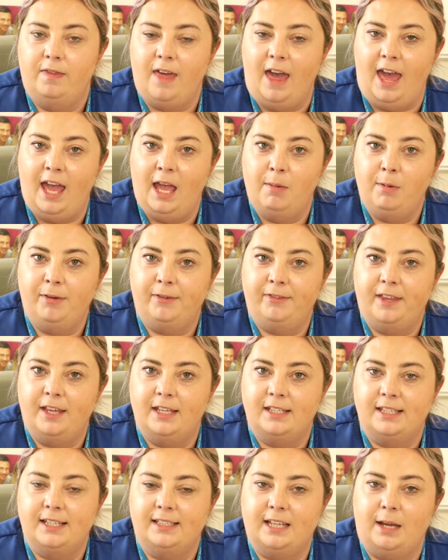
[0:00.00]
The aim of
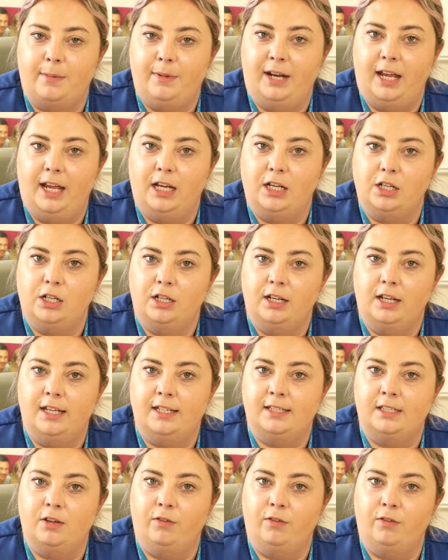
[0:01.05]
this examination is